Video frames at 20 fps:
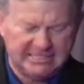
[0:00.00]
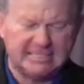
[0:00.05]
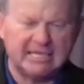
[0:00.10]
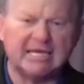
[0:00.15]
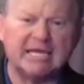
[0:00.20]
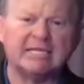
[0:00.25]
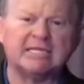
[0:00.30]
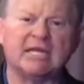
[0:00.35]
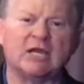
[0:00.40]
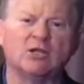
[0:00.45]

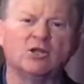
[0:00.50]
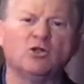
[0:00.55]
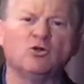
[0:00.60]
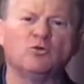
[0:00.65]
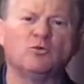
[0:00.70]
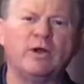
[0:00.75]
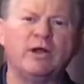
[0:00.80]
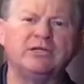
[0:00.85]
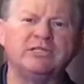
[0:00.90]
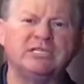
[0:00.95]
they got that little
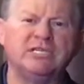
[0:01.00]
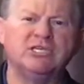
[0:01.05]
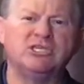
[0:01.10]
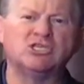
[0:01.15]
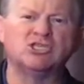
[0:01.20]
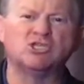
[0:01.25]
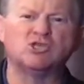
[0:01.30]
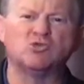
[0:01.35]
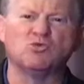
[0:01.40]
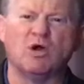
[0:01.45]
rusty
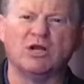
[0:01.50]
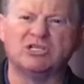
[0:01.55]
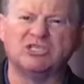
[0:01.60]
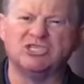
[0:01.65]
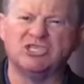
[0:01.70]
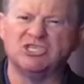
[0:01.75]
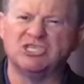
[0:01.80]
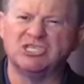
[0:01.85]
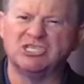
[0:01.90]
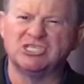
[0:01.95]
scratch
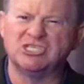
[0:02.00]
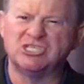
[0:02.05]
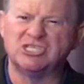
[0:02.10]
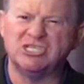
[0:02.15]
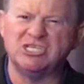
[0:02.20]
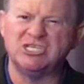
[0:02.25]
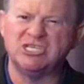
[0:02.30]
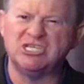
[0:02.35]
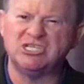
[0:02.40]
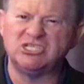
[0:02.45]
that just
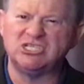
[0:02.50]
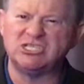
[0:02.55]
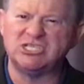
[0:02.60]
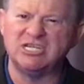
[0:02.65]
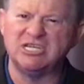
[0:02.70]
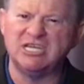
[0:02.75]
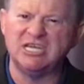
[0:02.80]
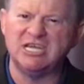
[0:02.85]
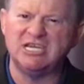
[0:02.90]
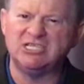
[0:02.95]
itched
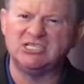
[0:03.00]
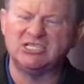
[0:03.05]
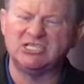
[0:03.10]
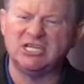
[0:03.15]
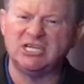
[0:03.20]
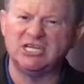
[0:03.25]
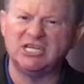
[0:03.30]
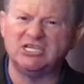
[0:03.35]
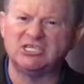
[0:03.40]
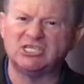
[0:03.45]
and itched
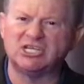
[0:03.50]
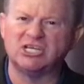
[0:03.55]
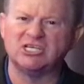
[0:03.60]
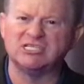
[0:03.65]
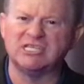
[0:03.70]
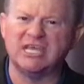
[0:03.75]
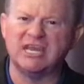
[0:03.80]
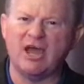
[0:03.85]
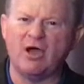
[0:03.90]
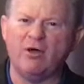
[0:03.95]
and itched
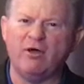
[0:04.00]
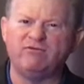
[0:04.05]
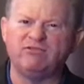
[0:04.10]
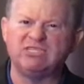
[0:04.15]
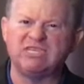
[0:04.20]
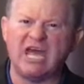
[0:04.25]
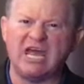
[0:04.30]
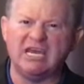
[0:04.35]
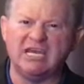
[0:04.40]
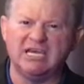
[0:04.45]
because they now
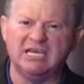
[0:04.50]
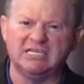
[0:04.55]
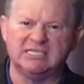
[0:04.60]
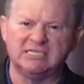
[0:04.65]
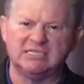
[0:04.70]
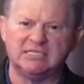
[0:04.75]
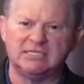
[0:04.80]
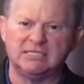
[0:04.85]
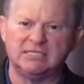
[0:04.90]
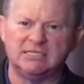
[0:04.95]
have
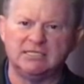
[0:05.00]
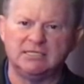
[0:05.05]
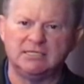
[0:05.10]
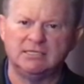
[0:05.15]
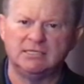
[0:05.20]
tetanus.